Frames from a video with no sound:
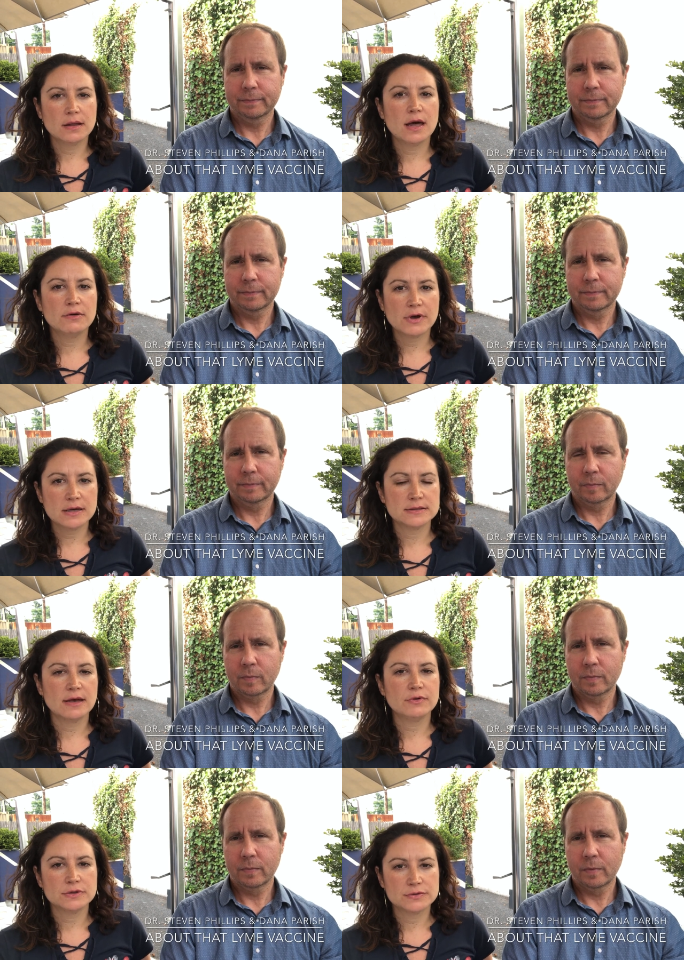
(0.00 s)
Speaker 1: a lot of
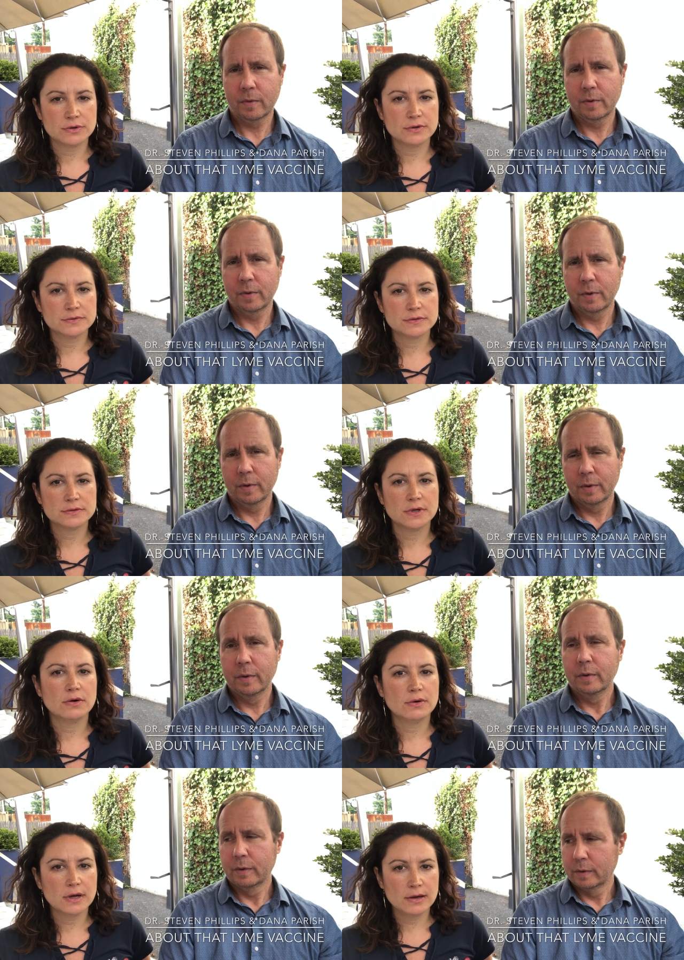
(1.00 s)
us have concerns. So
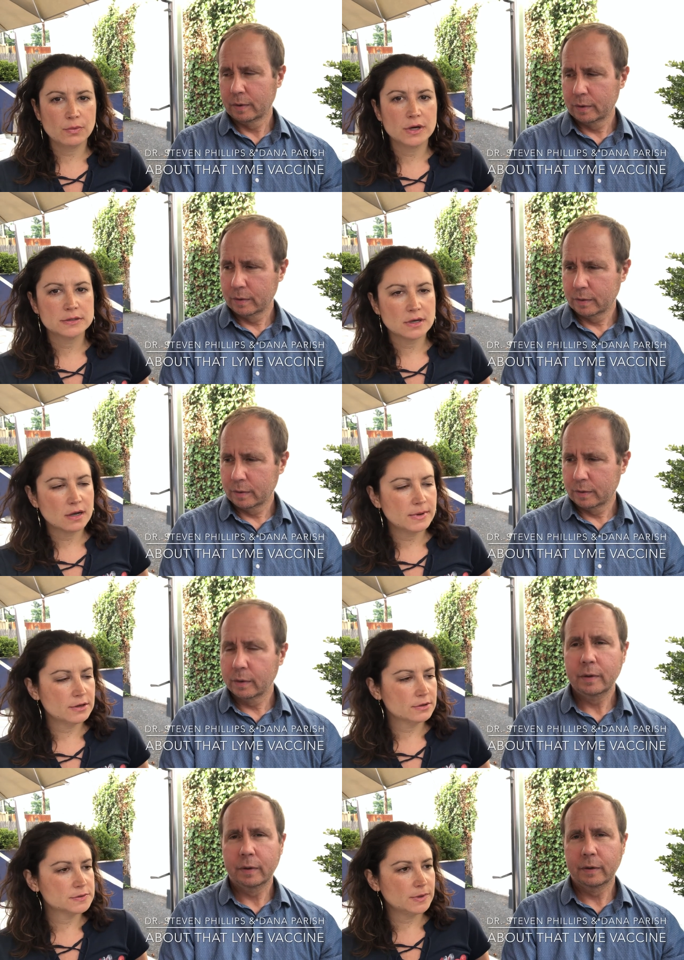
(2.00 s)
I want to talk
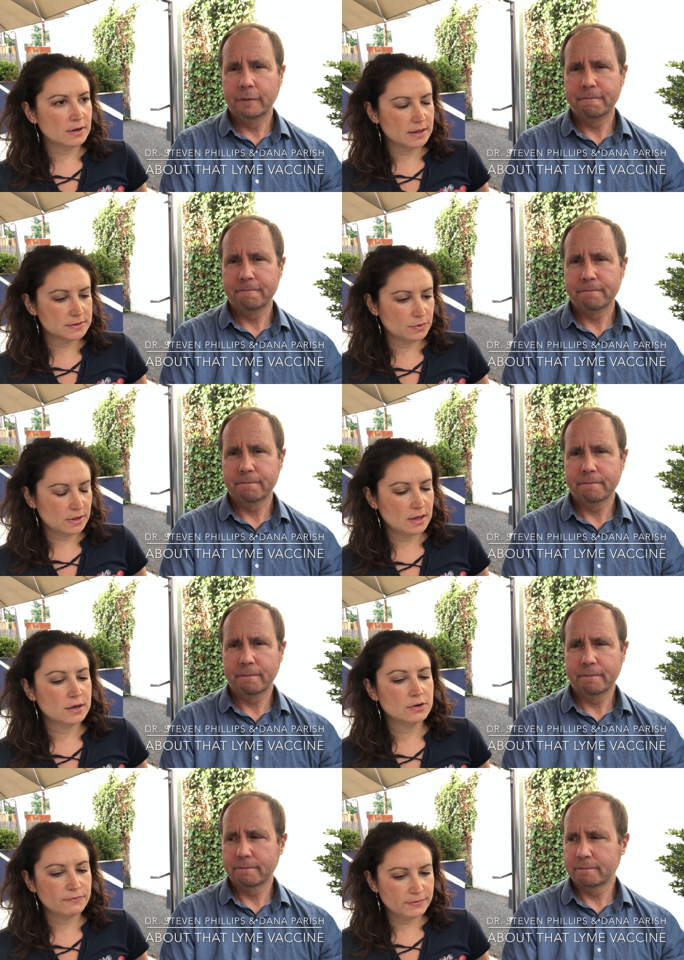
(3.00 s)
about your experience with
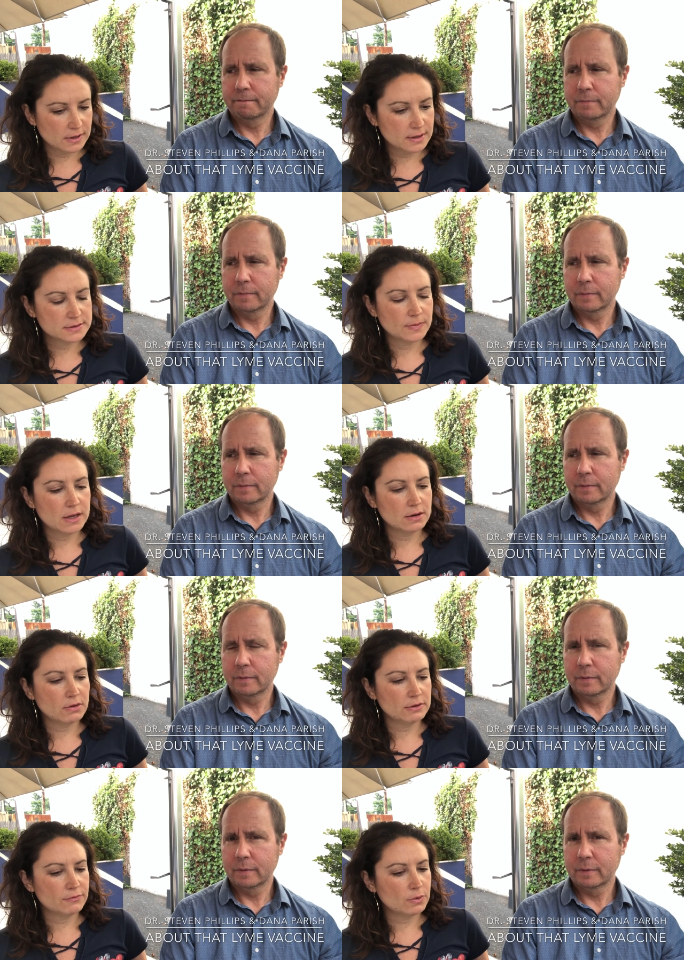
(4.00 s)
it and your feelings about
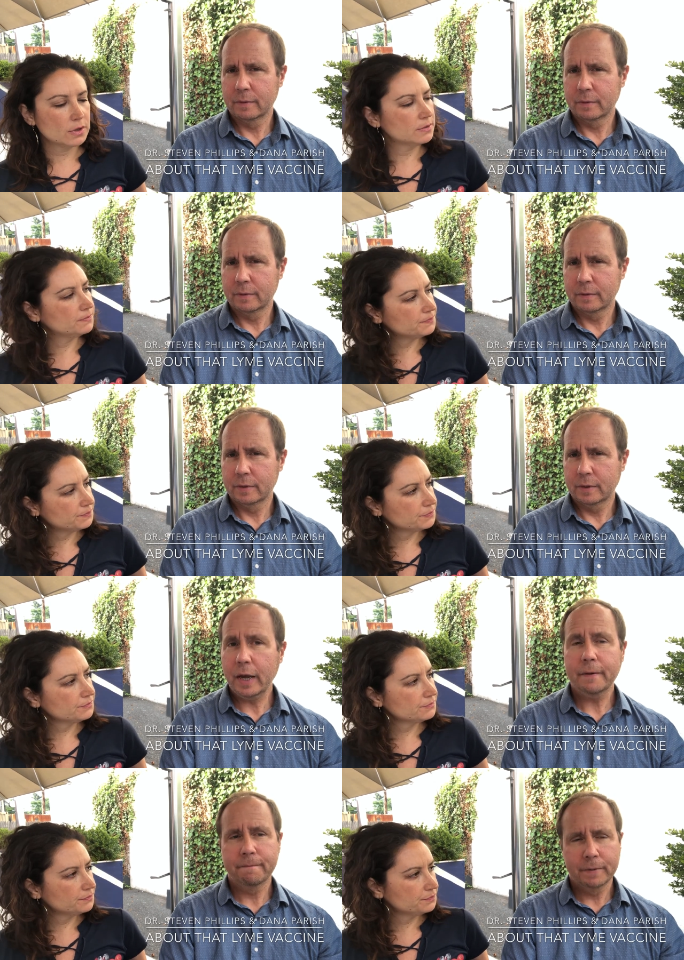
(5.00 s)
it going forward.
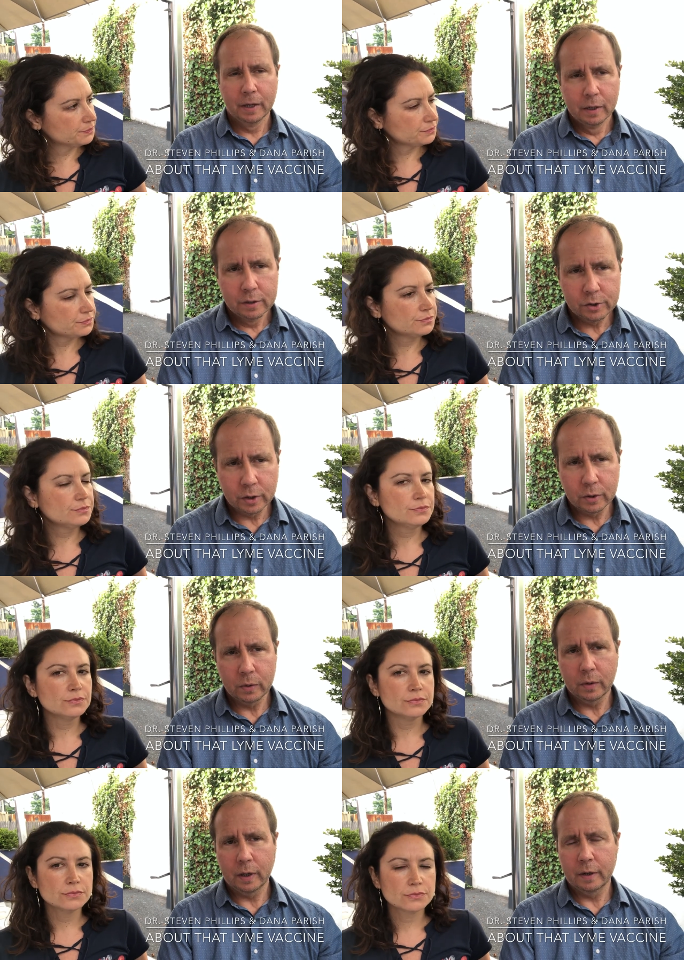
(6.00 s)
Speaker 2: Yeah,
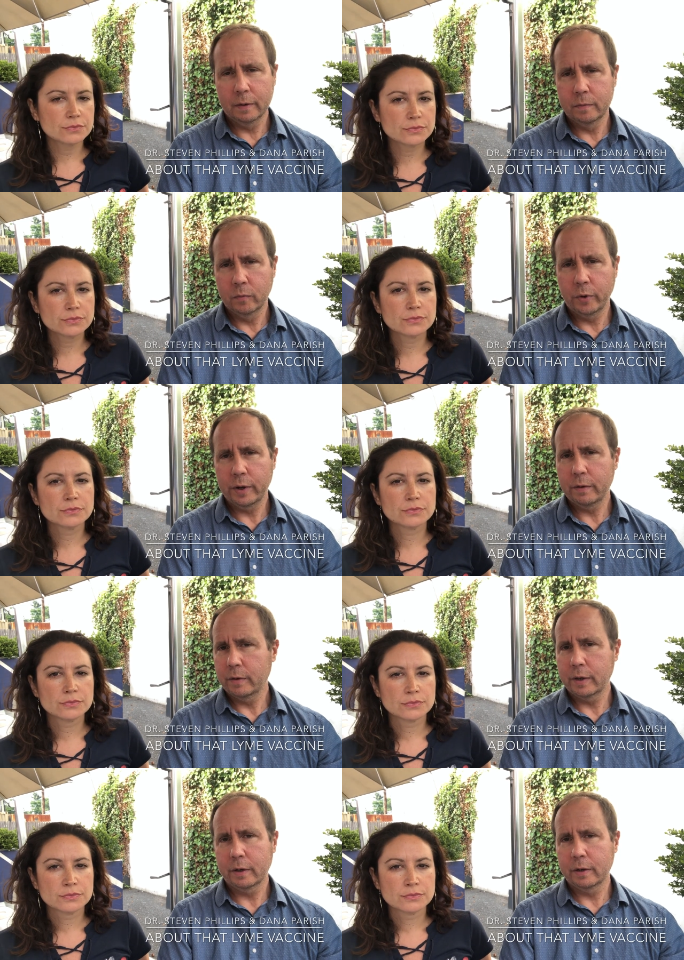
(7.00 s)
so um, we
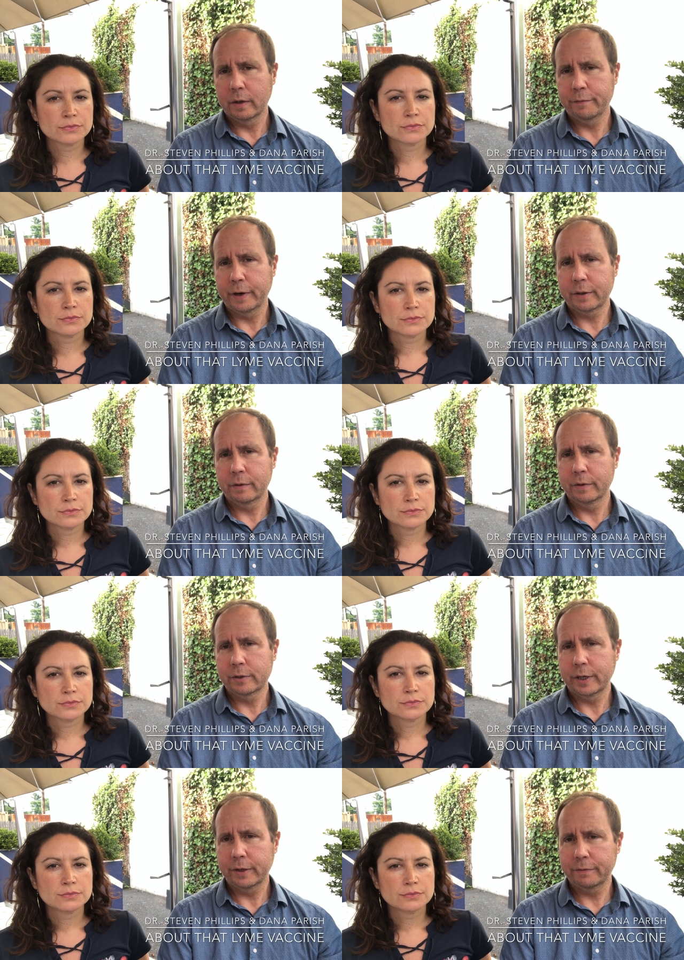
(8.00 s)
need an effective
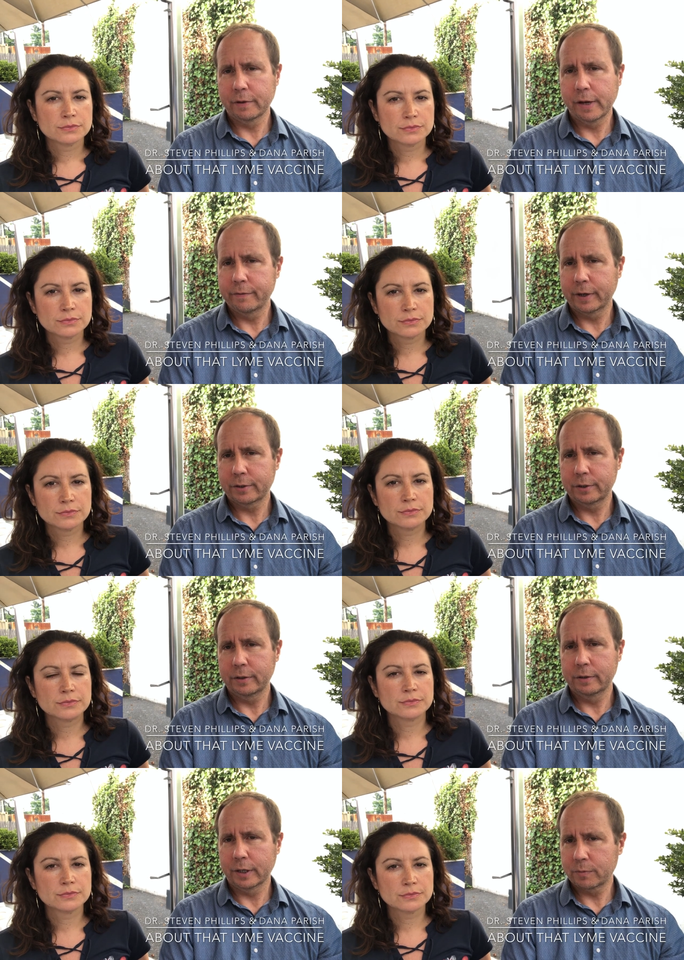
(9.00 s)
and safe Lyme
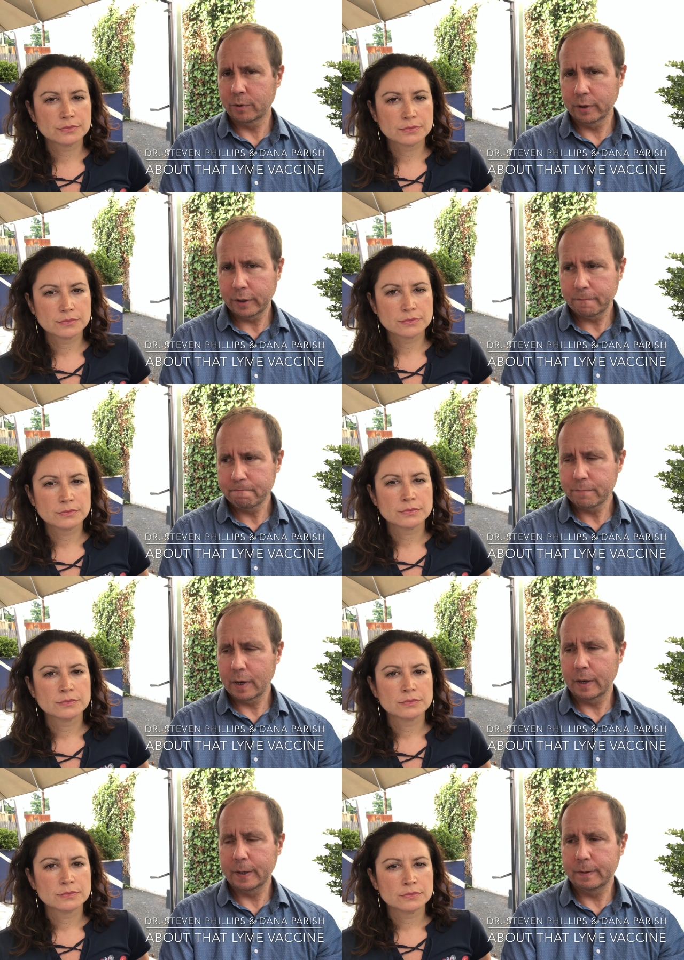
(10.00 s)
vaccine desperately.
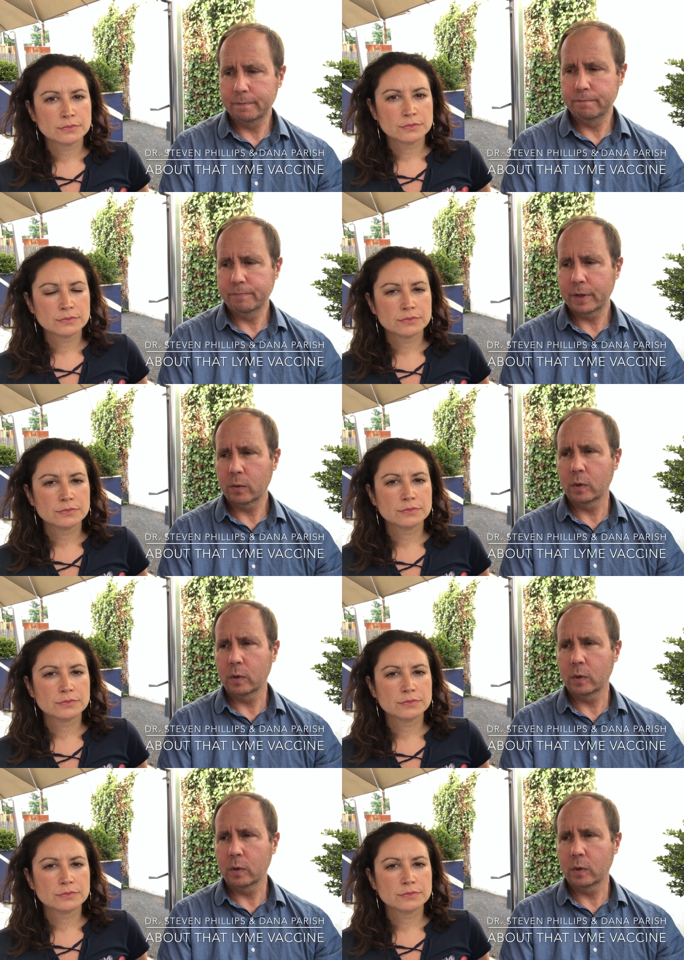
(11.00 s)
Um, there